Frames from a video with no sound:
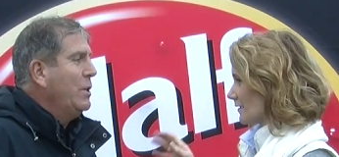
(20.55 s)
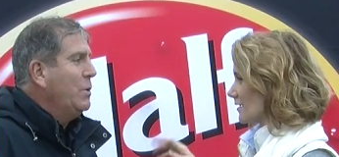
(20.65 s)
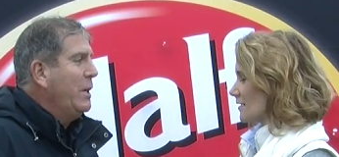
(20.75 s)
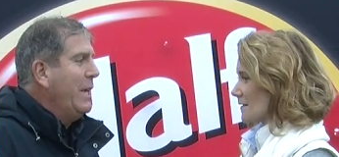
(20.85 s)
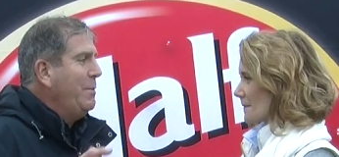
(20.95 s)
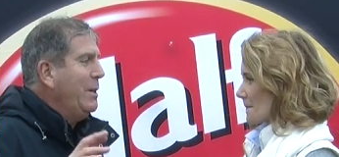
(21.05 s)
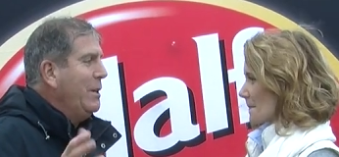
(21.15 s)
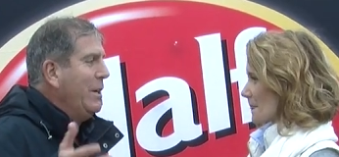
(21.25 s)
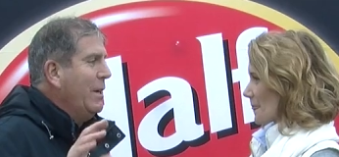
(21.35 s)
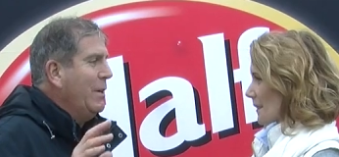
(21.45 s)
Speaker 1: Organized
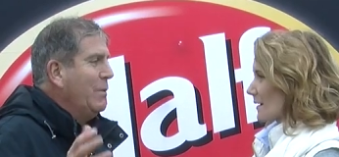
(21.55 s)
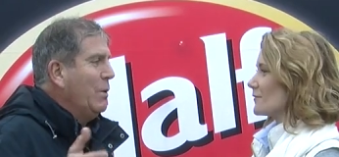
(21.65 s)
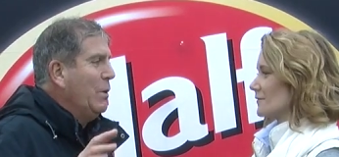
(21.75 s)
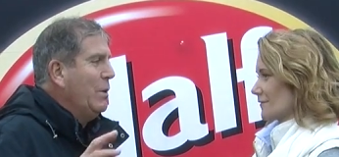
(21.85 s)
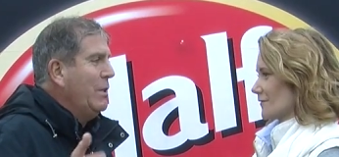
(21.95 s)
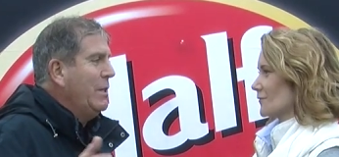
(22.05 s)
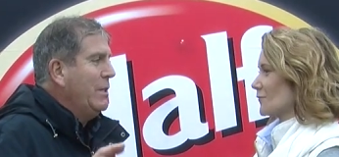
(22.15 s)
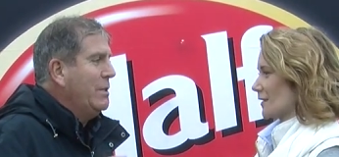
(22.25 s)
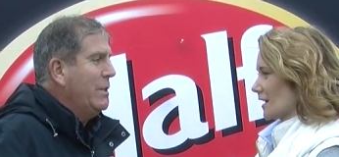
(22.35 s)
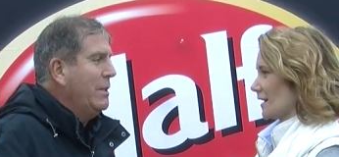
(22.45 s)
by Halftime,
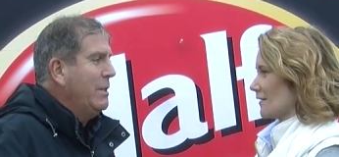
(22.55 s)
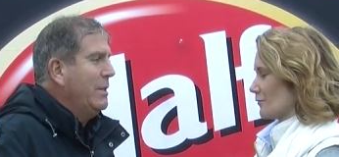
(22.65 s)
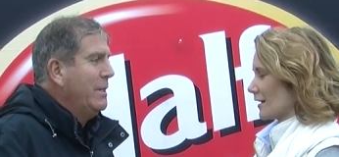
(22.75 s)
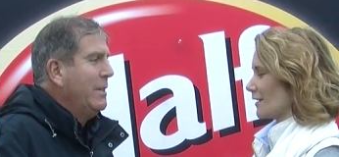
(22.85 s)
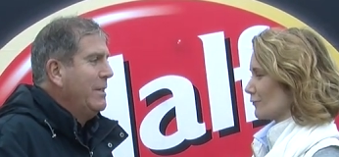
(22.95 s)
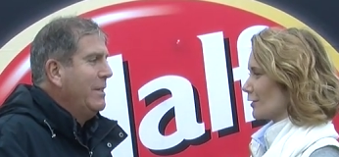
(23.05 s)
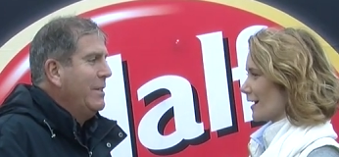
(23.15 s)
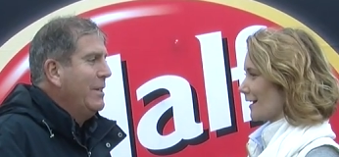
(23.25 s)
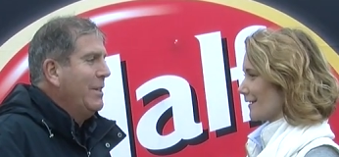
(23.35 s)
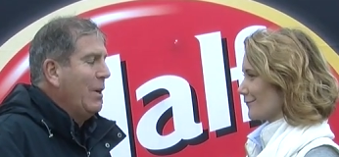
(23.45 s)
President and CEO
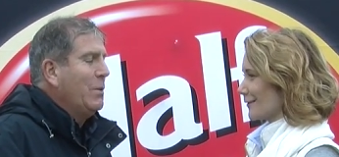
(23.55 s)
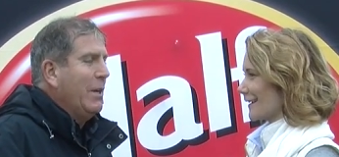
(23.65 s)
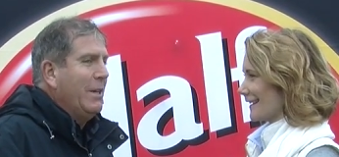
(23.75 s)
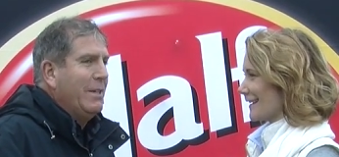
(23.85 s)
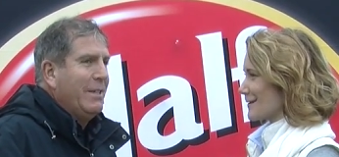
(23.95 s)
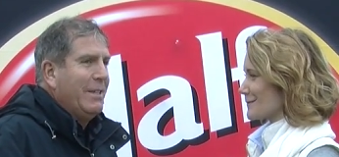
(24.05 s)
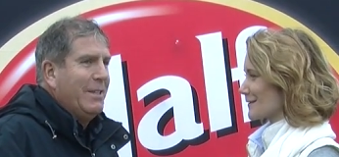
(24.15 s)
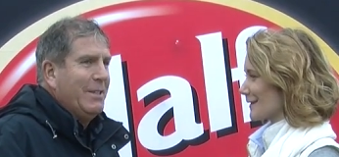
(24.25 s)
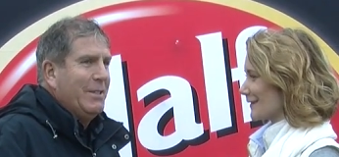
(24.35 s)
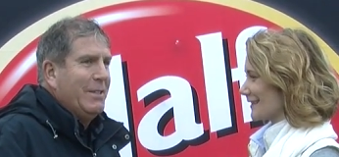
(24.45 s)
Alan Daniels
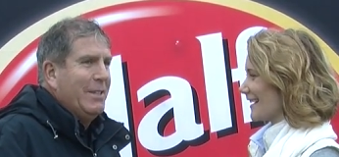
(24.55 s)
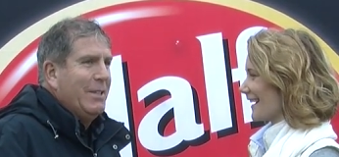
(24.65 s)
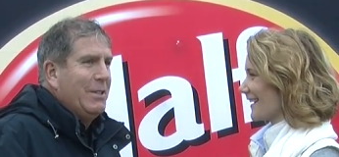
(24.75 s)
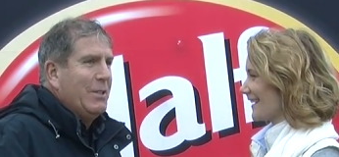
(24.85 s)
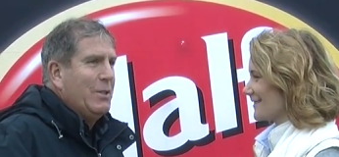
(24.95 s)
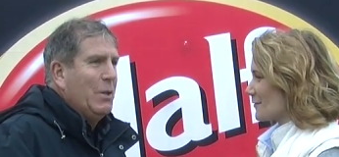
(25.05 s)
explains why.